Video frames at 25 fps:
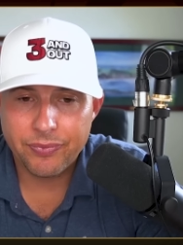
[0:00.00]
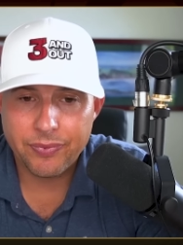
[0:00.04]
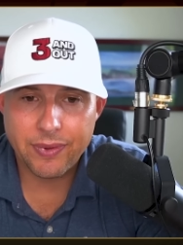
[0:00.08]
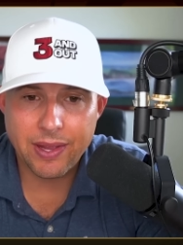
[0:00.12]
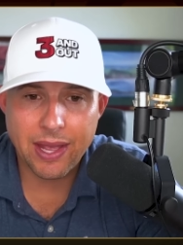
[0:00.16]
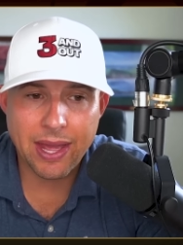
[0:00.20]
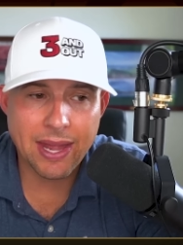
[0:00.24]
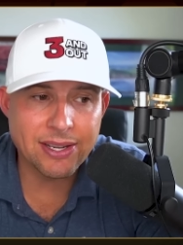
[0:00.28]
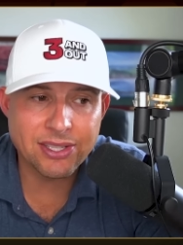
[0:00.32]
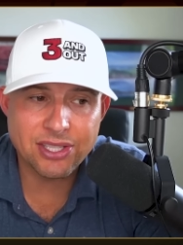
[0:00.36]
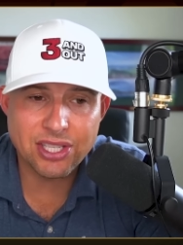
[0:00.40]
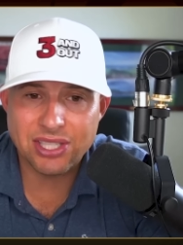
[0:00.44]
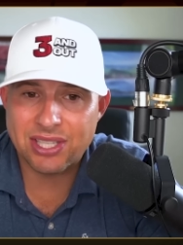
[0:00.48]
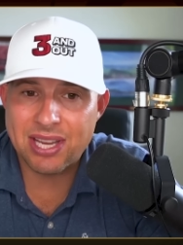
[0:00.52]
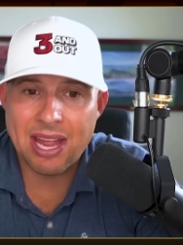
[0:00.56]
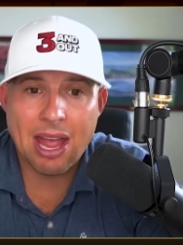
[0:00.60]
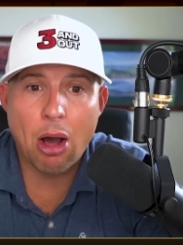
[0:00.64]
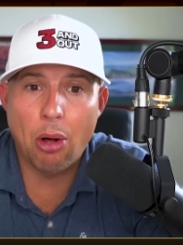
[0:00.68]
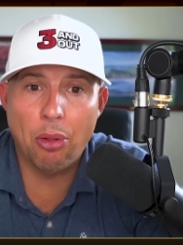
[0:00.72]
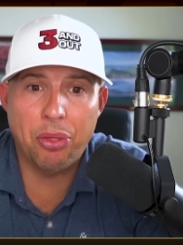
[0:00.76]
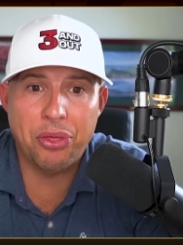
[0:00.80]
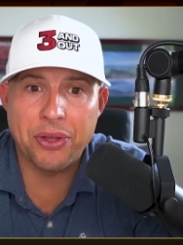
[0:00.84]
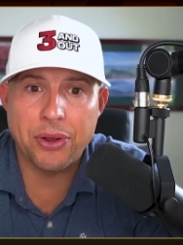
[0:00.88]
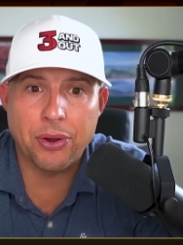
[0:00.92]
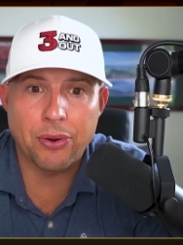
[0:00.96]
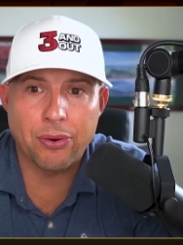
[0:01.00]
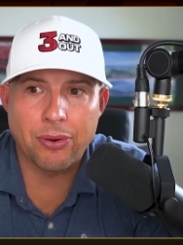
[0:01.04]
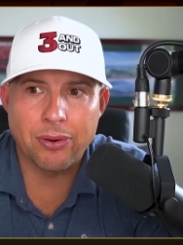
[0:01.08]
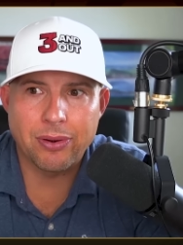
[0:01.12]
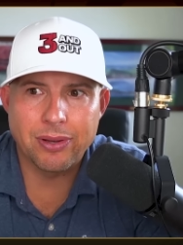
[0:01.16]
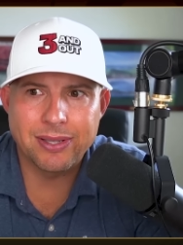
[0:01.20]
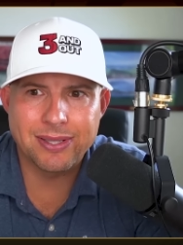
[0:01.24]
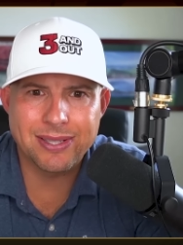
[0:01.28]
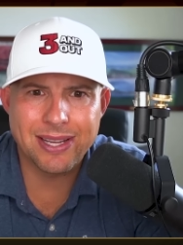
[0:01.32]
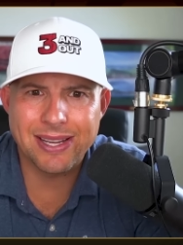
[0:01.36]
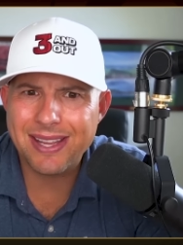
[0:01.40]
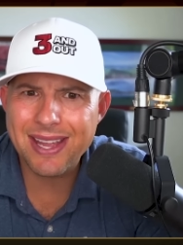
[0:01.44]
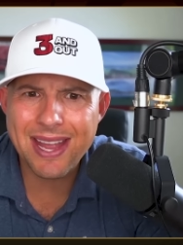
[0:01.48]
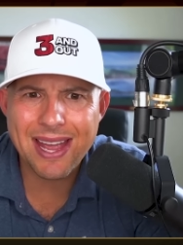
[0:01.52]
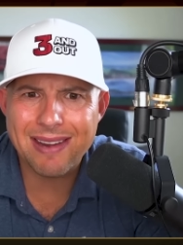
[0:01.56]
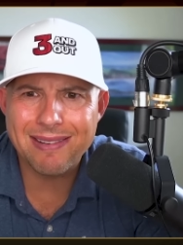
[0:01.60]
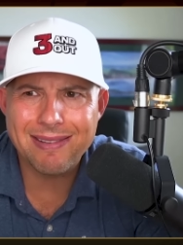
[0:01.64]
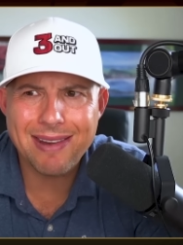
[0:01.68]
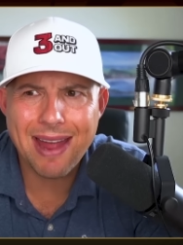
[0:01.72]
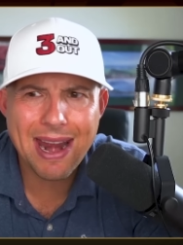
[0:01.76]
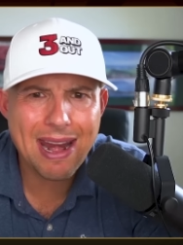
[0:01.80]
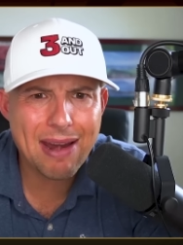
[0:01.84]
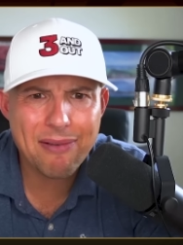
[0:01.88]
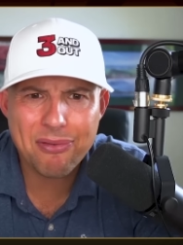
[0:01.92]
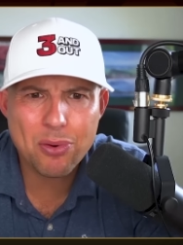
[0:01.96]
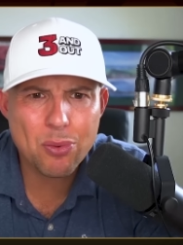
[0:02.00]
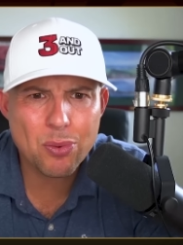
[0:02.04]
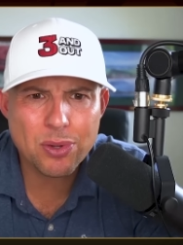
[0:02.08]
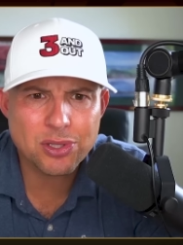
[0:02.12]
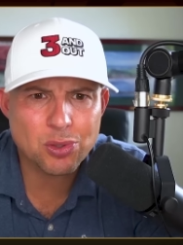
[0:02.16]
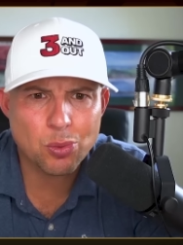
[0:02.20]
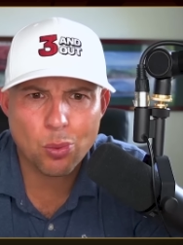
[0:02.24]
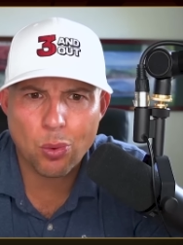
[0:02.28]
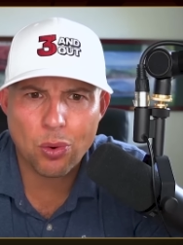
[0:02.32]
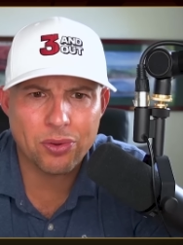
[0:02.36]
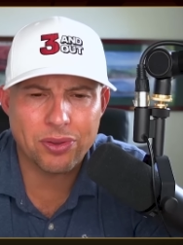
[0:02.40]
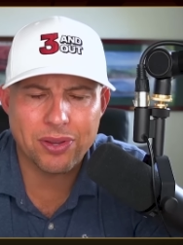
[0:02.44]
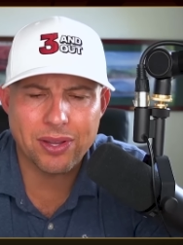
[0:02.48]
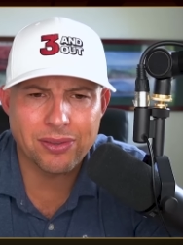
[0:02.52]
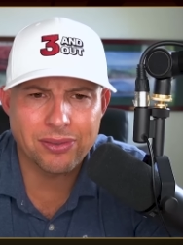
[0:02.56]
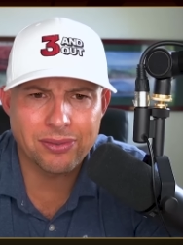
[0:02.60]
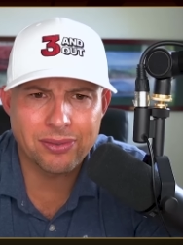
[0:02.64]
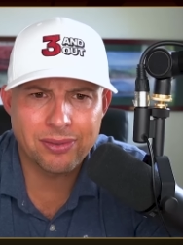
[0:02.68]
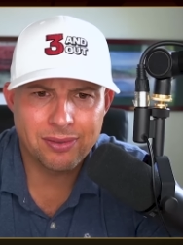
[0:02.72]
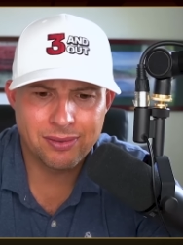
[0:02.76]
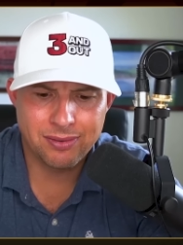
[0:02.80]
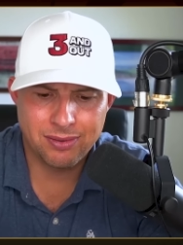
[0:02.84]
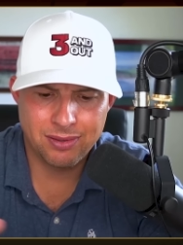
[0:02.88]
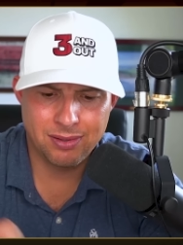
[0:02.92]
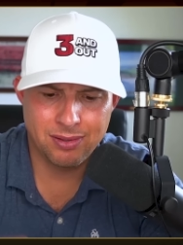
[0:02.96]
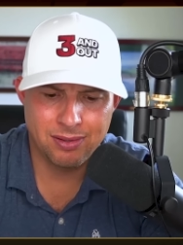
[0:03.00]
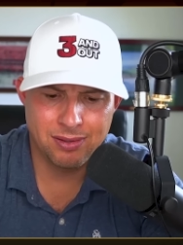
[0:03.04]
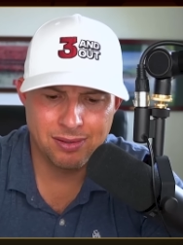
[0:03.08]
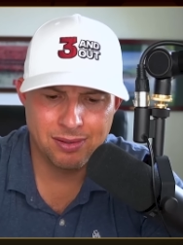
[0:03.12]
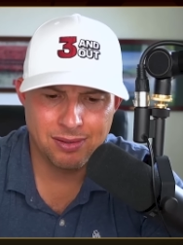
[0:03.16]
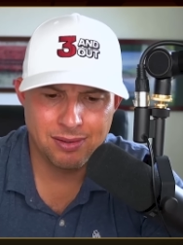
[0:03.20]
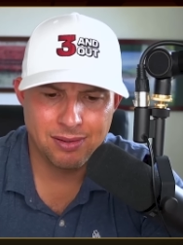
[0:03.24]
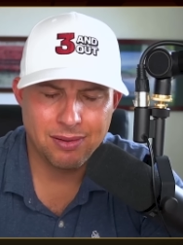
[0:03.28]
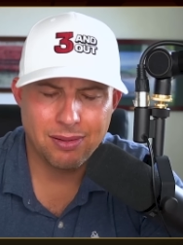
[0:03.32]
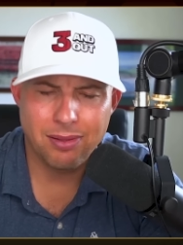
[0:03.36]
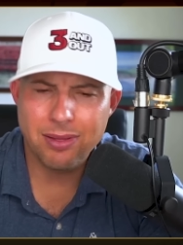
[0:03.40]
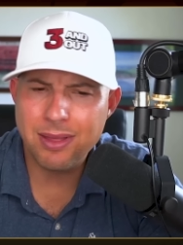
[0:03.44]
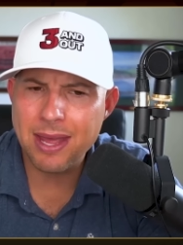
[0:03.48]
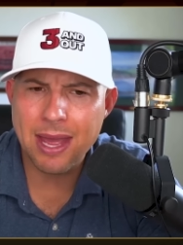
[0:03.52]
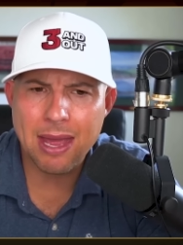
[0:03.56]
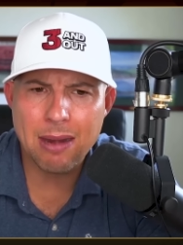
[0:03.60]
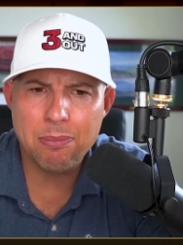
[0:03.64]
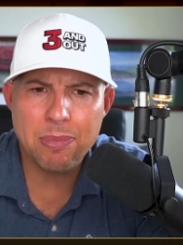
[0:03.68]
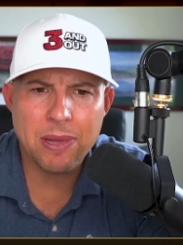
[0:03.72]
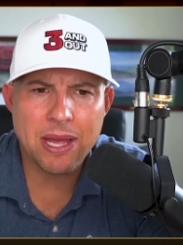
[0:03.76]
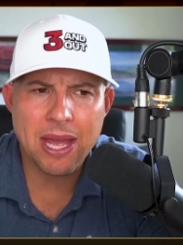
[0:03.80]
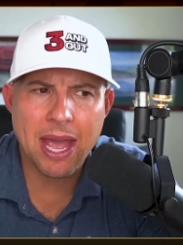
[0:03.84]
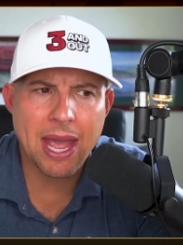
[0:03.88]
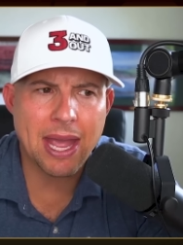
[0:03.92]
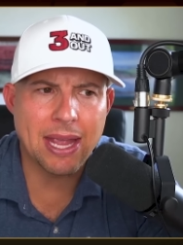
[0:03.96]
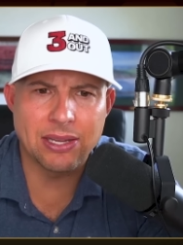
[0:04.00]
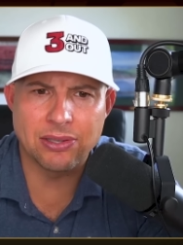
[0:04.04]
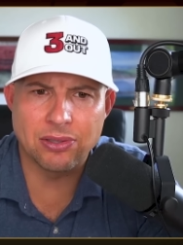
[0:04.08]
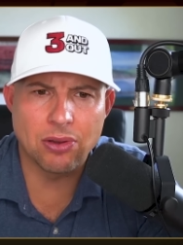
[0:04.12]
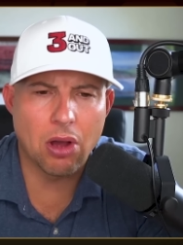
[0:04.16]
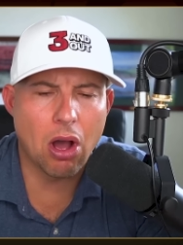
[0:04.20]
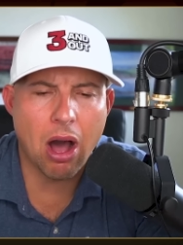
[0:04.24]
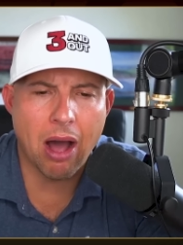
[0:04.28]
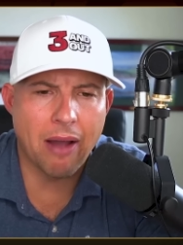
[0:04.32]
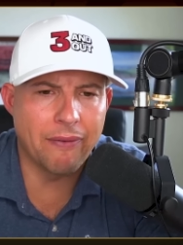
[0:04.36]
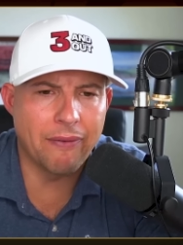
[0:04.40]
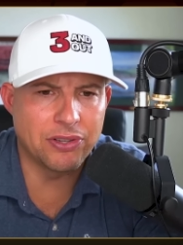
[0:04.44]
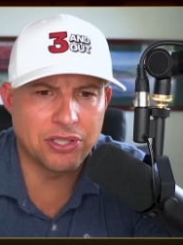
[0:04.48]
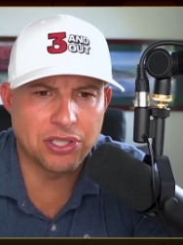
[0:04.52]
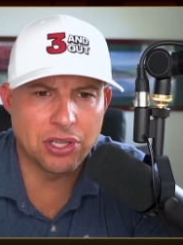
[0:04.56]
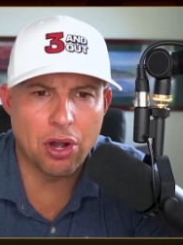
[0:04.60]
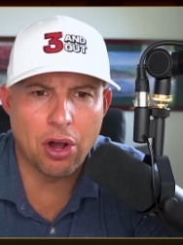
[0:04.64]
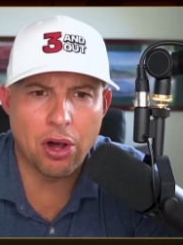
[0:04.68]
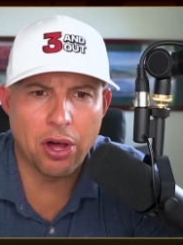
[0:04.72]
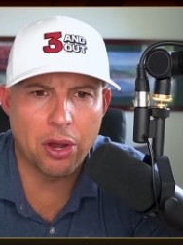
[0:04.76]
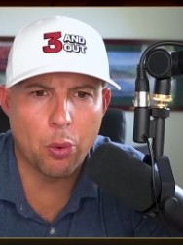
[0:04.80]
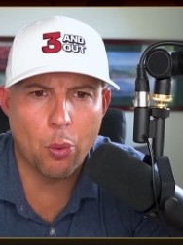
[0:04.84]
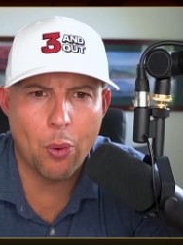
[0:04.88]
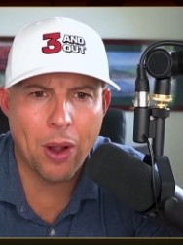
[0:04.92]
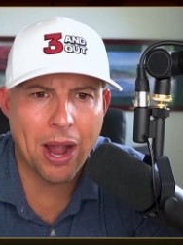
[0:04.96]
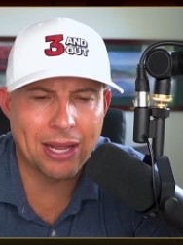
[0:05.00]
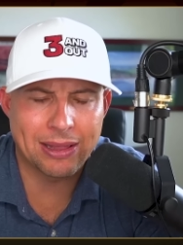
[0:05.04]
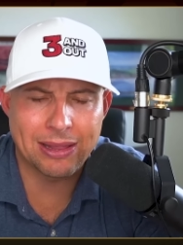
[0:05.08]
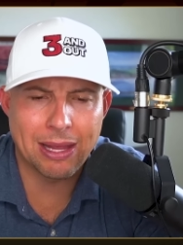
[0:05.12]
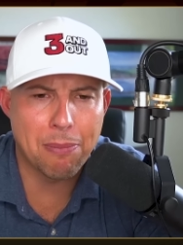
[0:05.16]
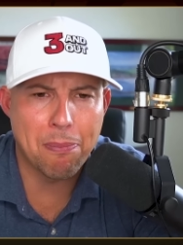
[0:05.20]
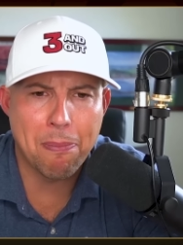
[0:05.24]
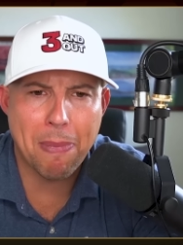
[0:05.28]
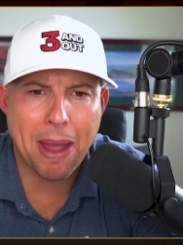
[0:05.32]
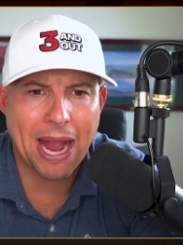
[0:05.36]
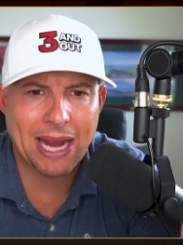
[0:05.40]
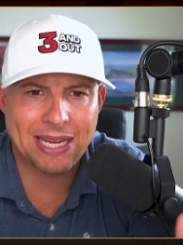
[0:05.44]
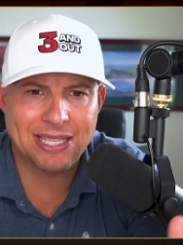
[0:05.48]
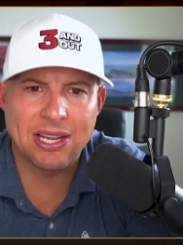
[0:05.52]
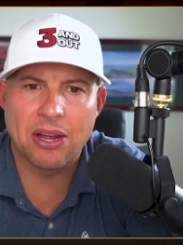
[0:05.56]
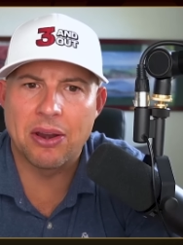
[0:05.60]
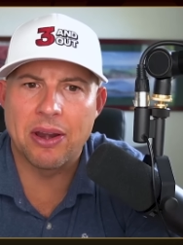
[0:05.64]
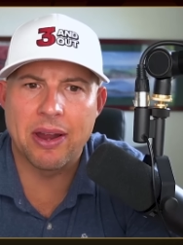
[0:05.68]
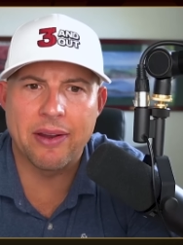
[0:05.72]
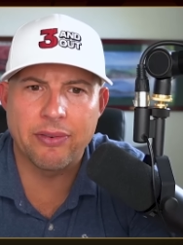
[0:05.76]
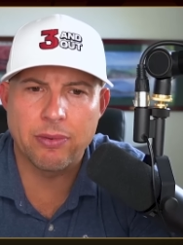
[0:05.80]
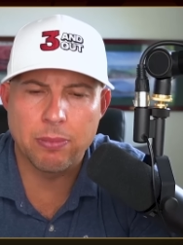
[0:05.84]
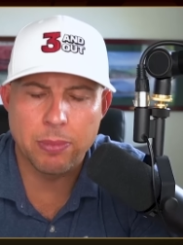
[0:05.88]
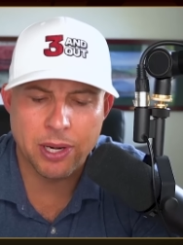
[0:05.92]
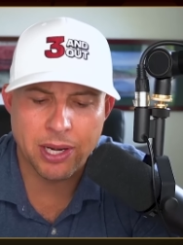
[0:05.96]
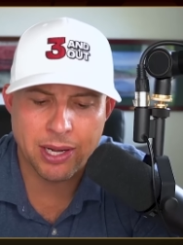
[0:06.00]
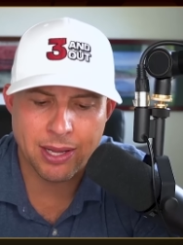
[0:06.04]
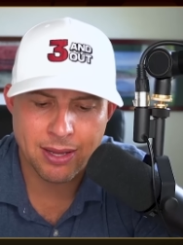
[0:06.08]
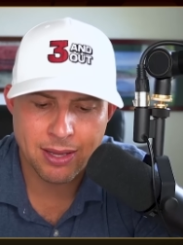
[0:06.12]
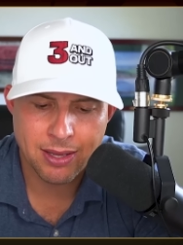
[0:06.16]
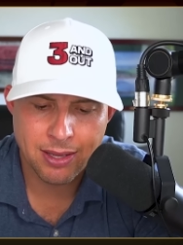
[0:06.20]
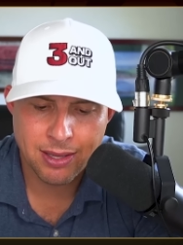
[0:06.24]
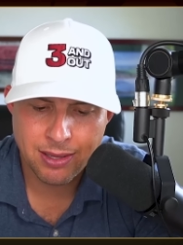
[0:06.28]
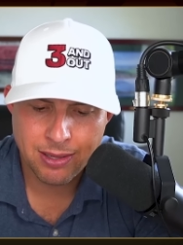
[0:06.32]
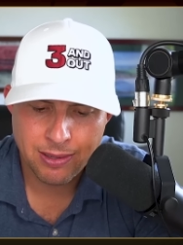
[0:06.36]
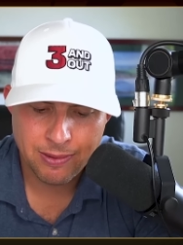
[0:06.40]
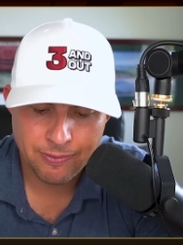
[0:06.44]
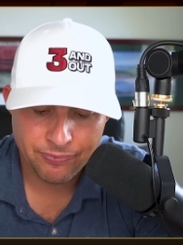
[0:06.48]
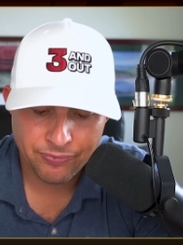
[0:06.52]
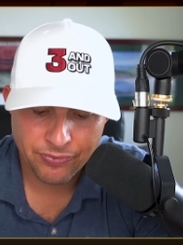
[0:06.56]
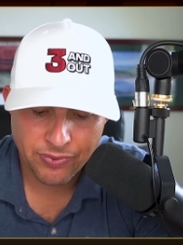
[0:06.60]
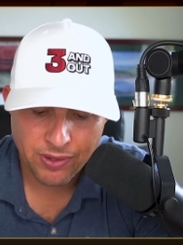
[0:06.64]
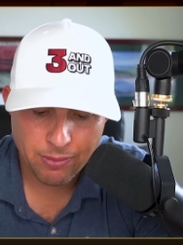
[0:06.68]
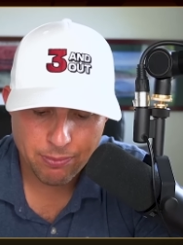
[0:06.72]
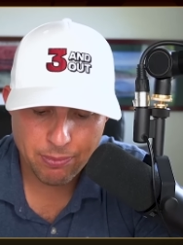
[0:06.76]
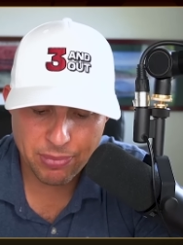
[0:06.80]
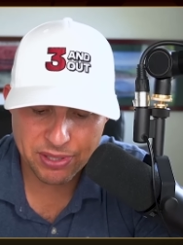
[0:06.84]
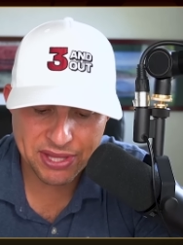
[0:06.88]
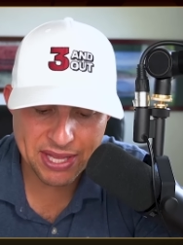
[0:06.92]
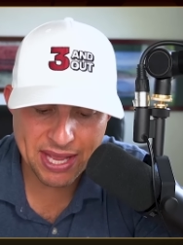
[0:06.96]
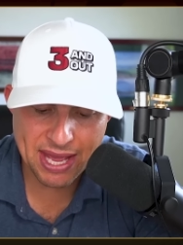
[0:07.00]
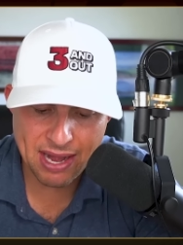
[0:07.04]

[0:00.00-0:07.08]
And it's just healthier. It's like, yeah, not everyone's worth this. The NBA is obviously all out of whack. They max out everybody. But the